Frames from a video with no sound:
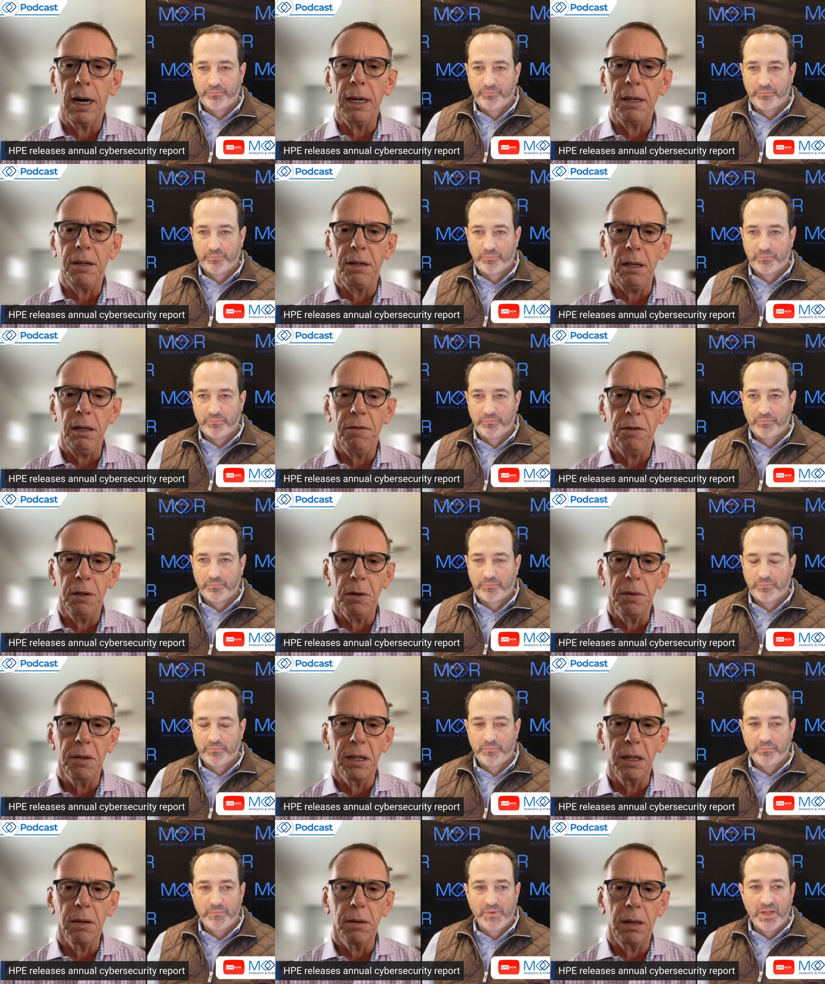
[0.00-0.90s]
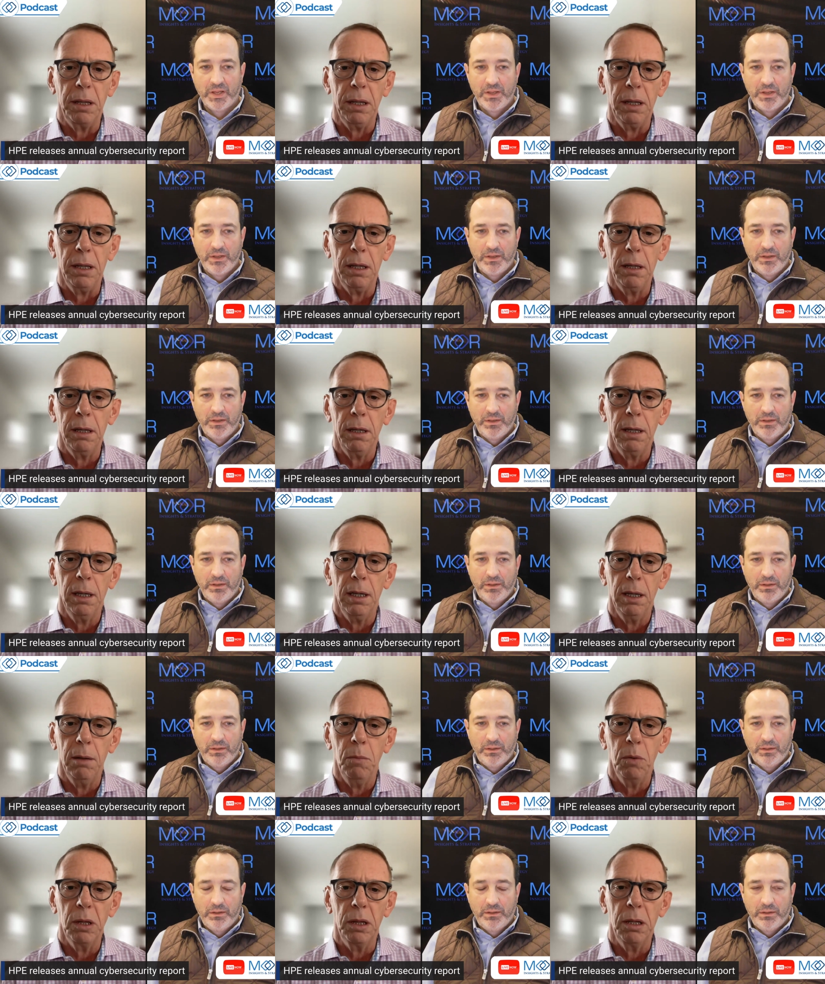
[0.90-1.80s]
Speaker 1: IT folks out there
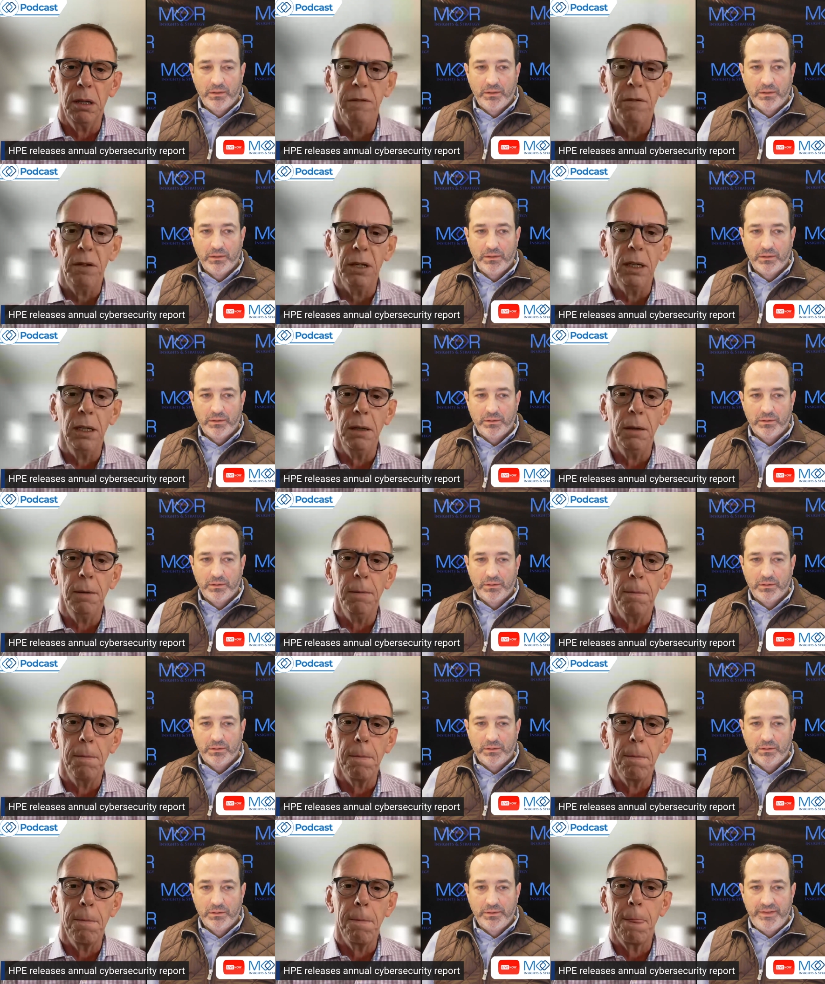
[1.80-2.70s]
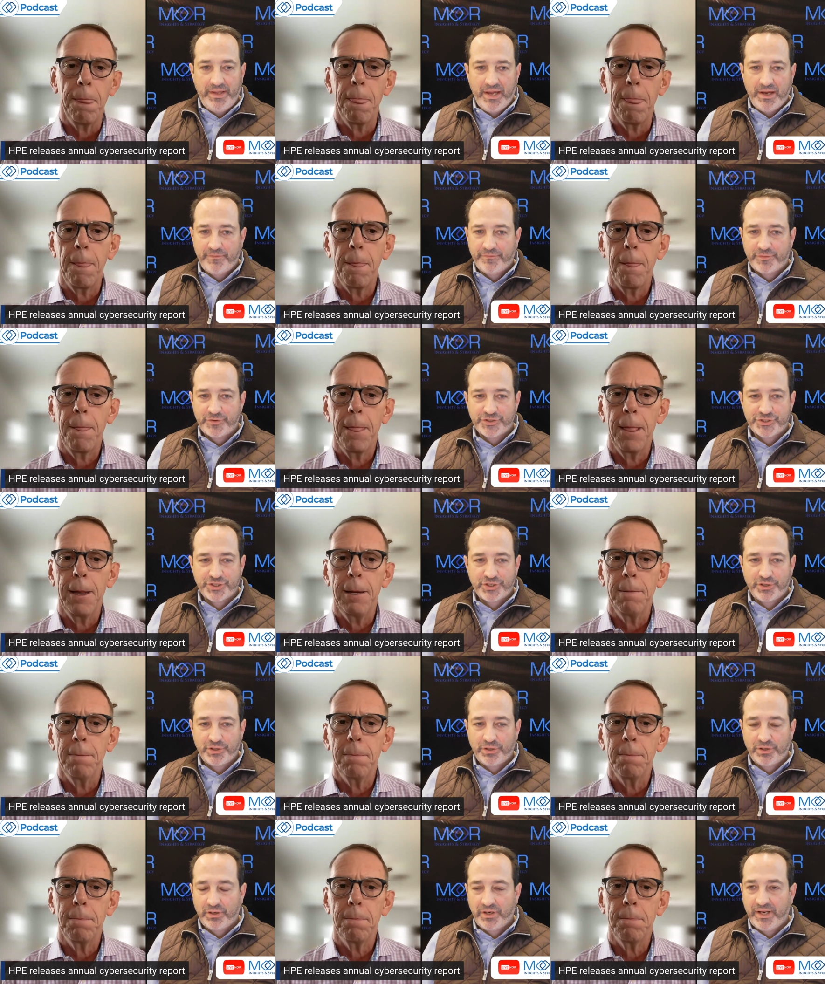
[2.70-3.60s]
um, what they've done.
Speaker 2: Yeah, for
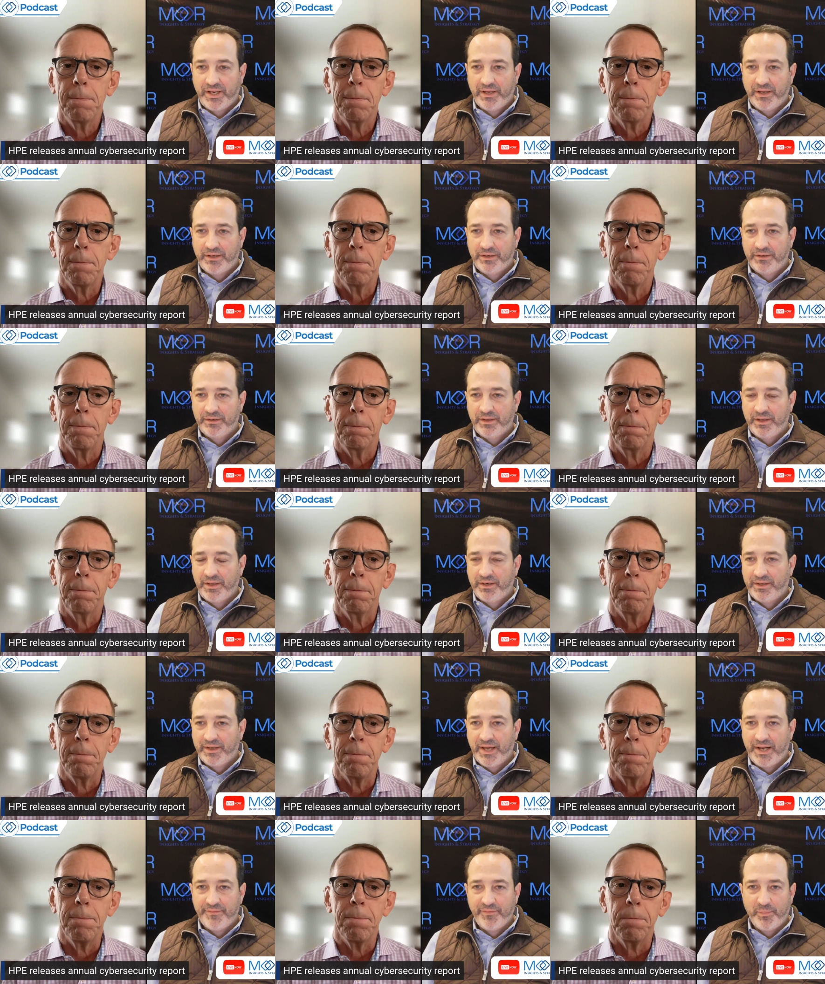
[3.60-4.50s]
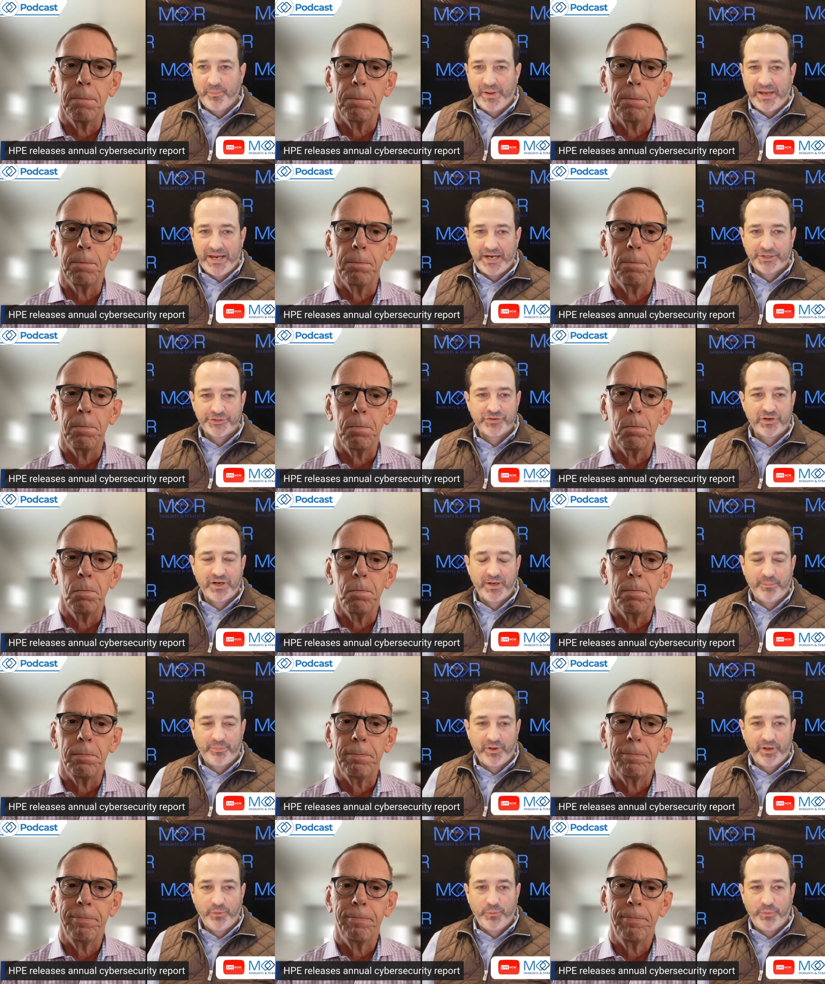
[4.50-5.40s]
sure, and and kind of a
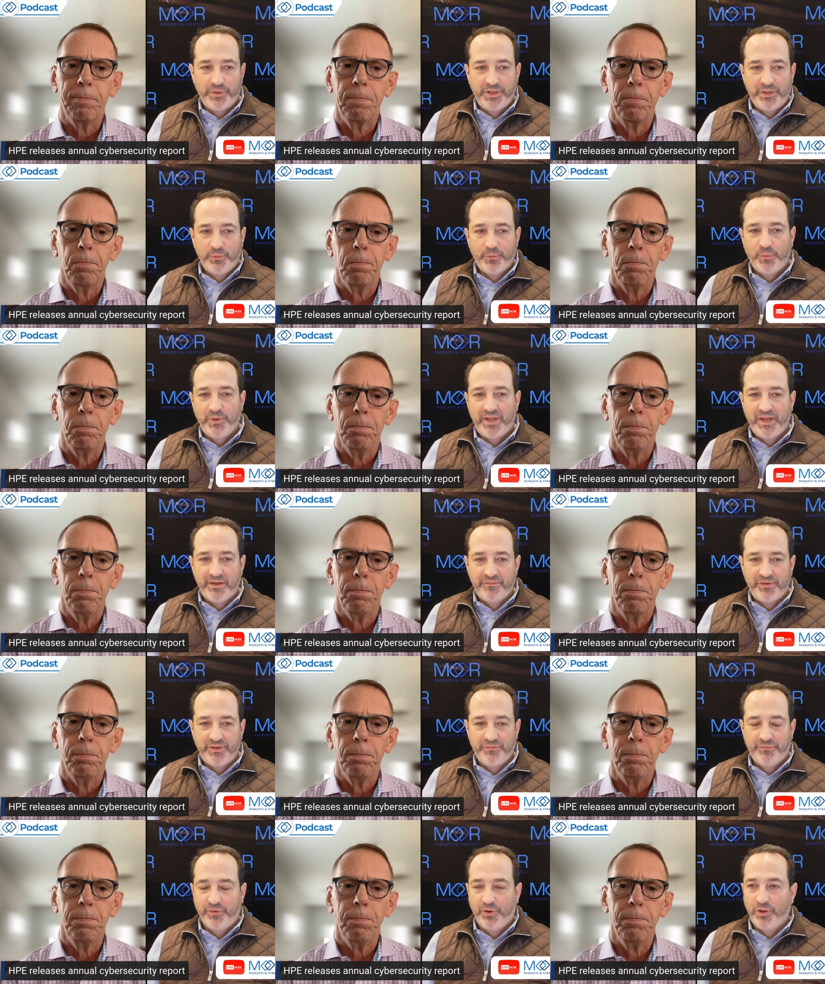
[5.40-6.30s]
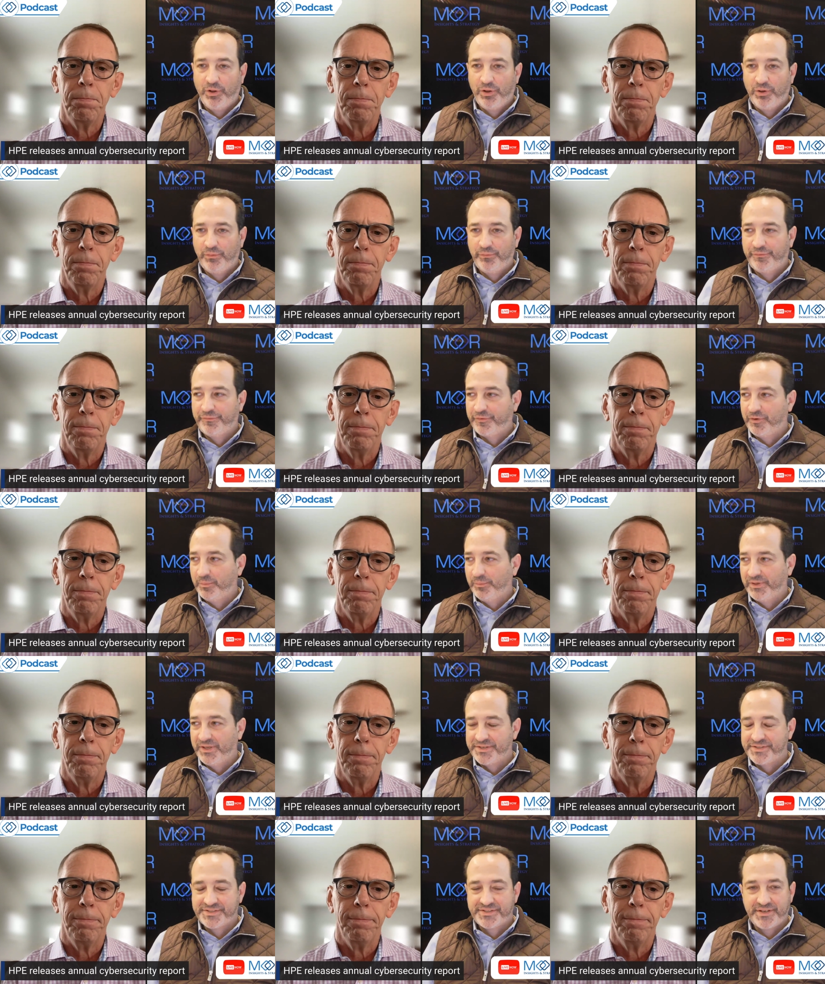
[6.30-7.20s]
backdrop, right? We we have evolved from
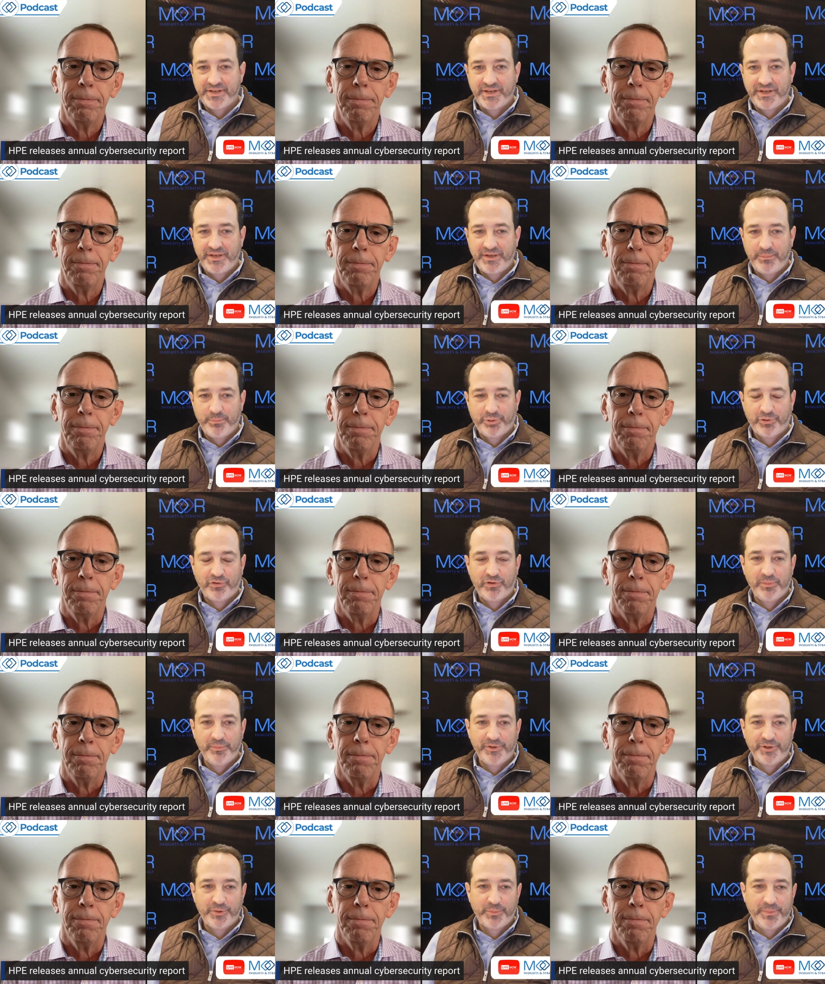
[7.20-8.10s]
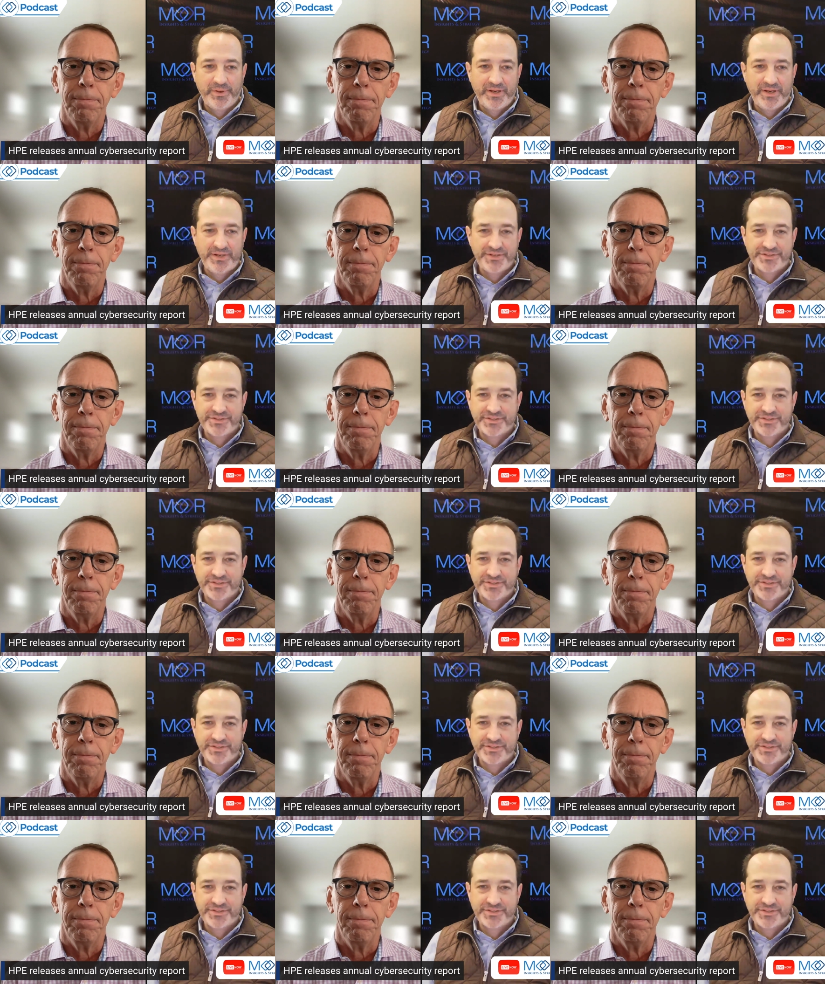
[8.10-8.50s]
let's say perimeter based